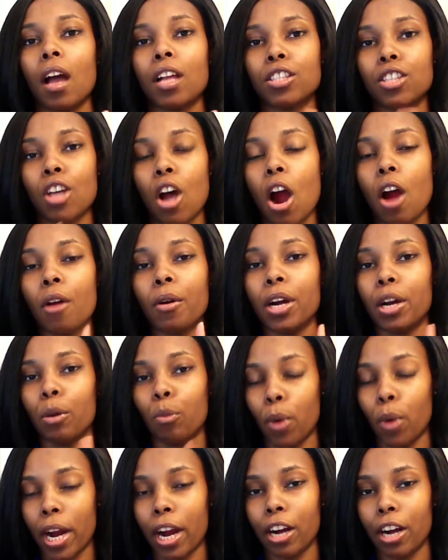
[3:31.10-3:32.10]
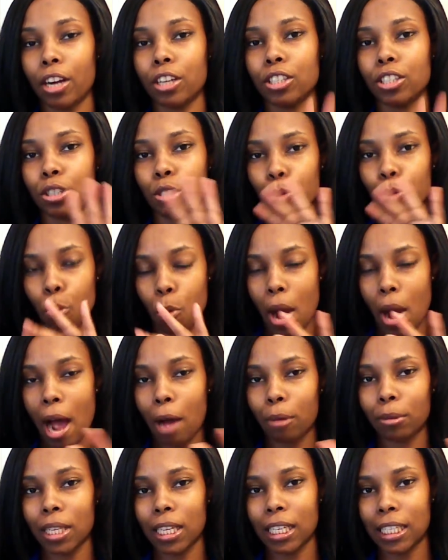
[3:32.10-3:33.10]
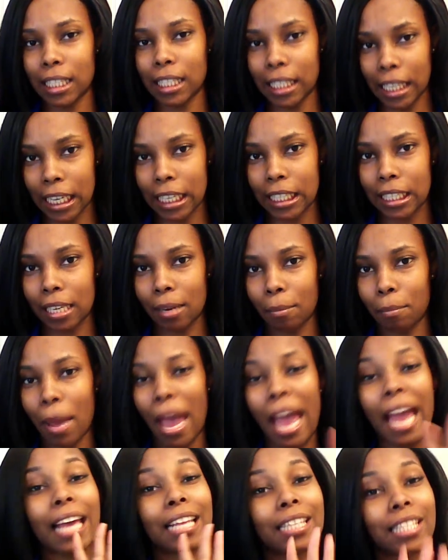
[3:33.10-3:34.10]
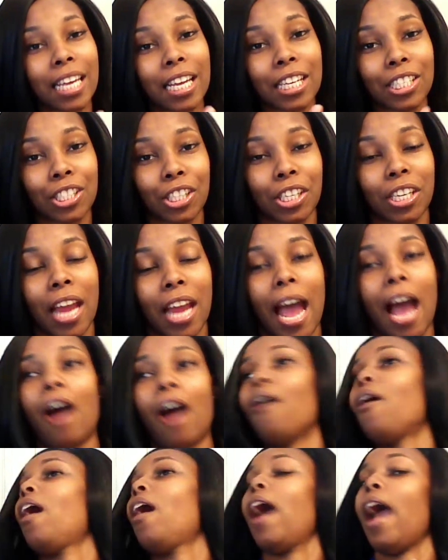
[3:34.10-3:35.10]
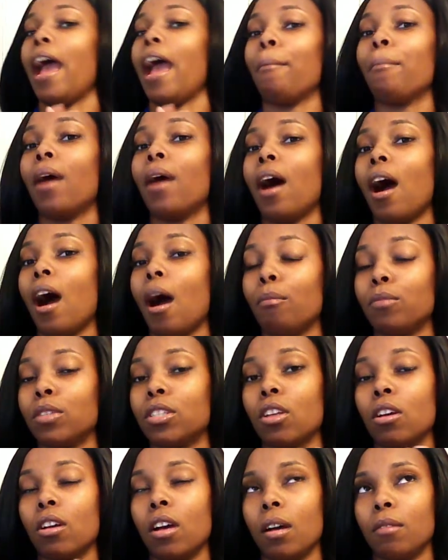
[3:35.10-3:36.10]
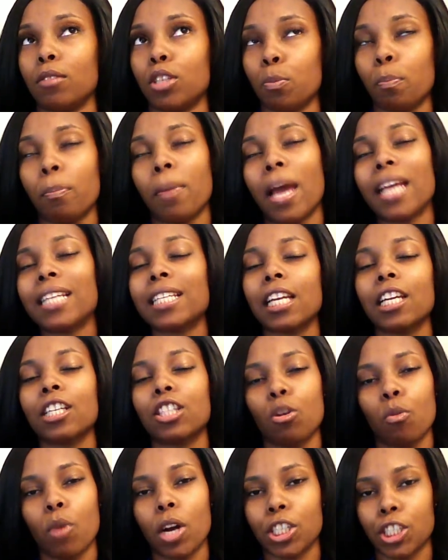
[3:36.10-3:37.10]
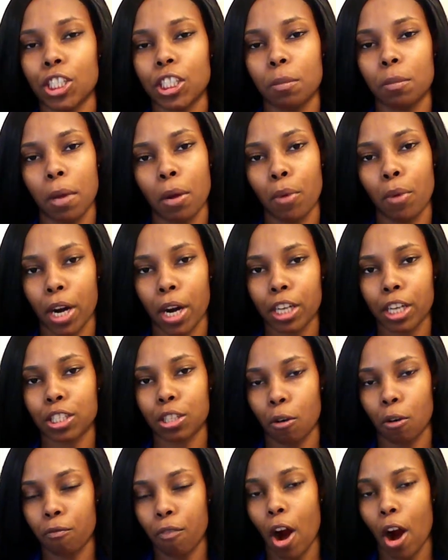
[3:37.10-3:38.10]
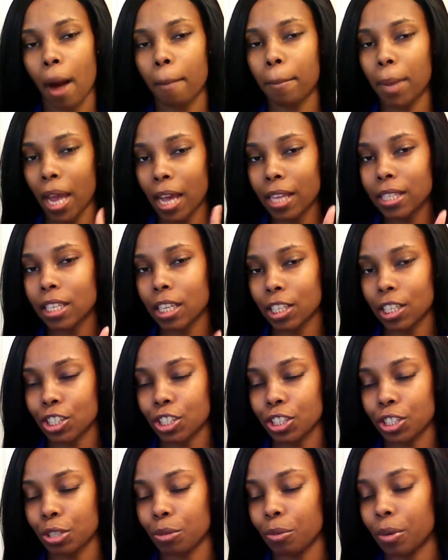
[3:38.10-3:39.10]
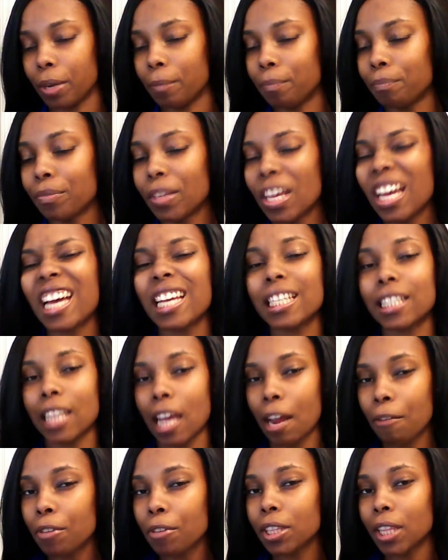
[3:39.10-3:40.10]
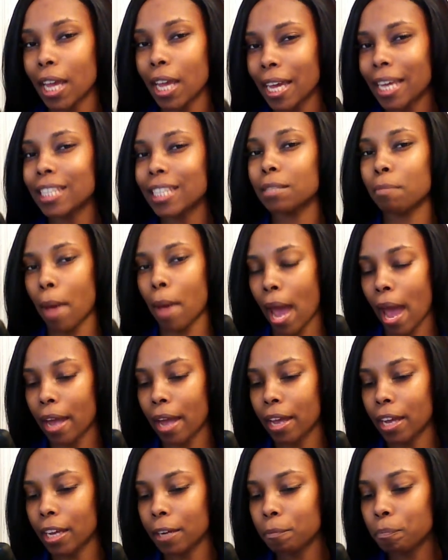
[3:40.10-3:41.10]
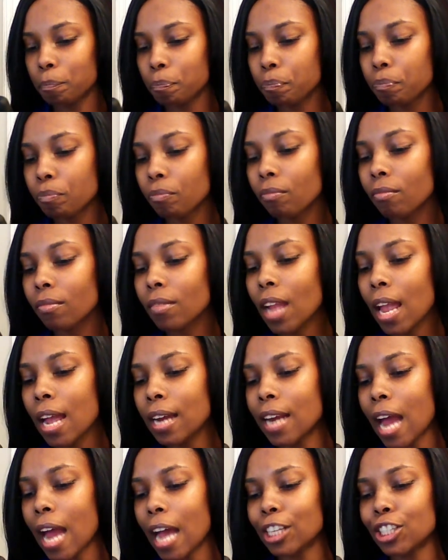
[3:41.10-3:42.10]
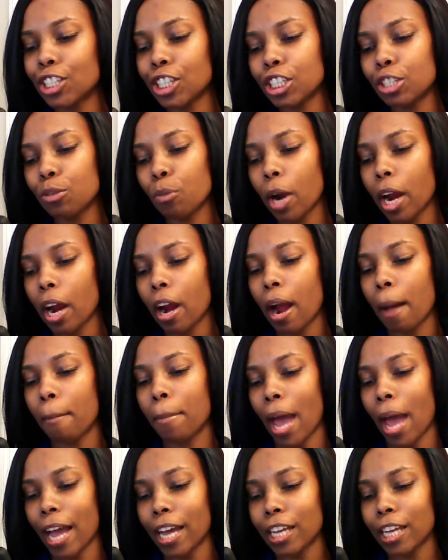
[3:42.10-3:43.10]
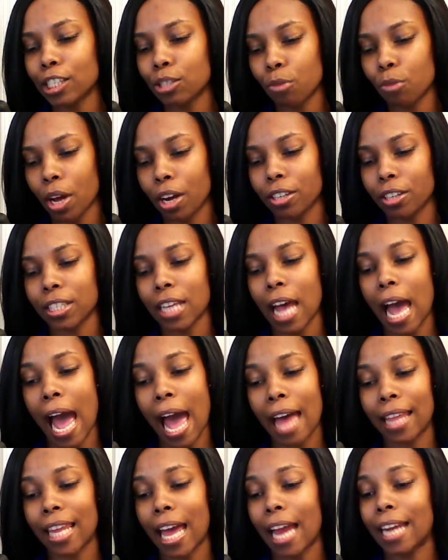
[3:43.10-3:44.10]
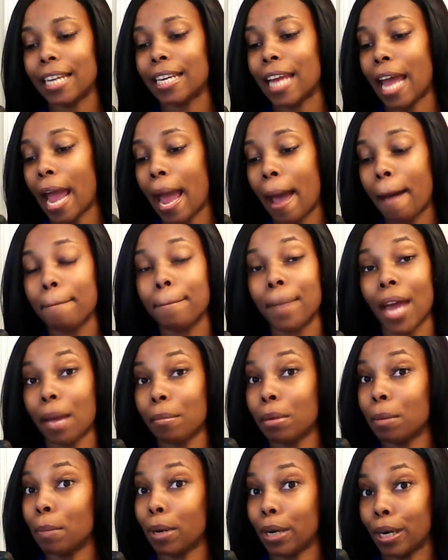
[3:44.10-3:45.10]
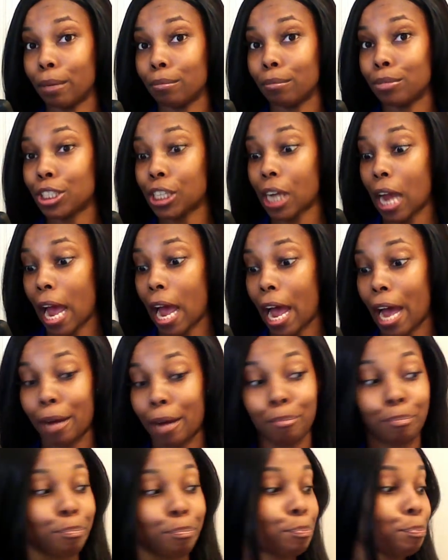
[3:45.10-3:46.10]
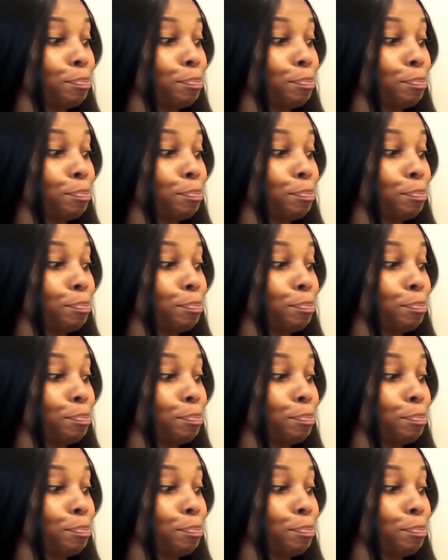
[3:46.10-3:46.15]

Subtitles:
Tara wears throughout this season. Pay attention now. And basically to what she's been wearing so far. Pay attention to it, because everything is baggy. Now, she's wearing a baggy sweater to hide that damn baby bump, child.